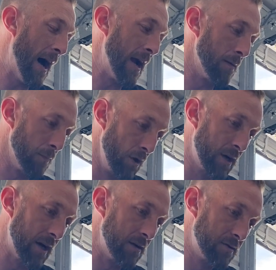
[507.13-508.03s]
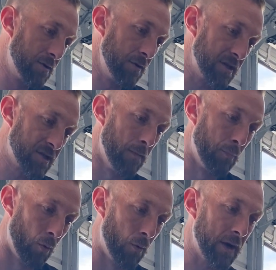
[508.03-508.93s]
I am looking to, at some
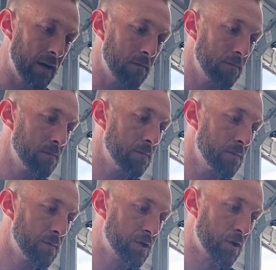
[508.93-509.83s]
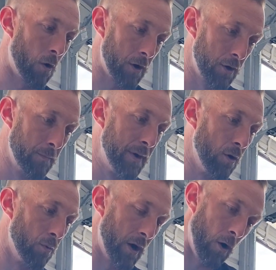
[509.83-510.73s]
point, start a new
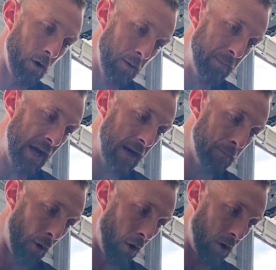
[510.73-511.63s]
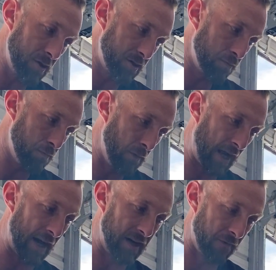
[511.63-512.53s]
build with all updated parts. We
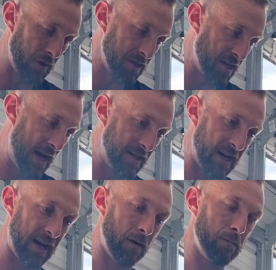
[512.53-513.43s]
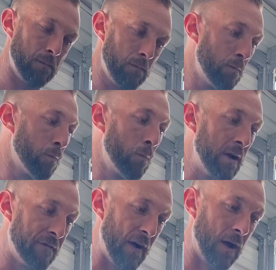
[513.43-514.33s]
got a different design tank.
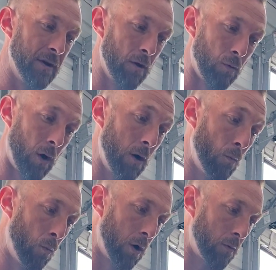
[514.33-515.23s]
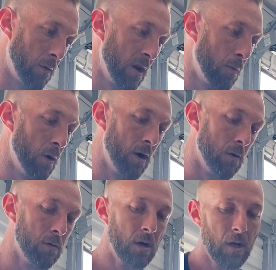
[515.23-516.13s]
We found that'll work really
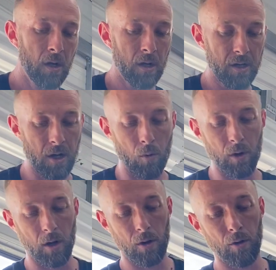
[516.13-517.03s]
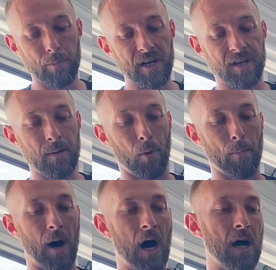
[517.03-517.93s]
well. Go with a little bit deeper
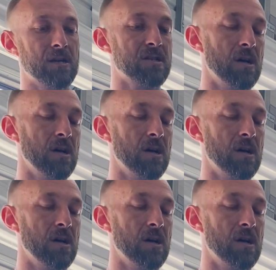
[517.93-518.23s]
box.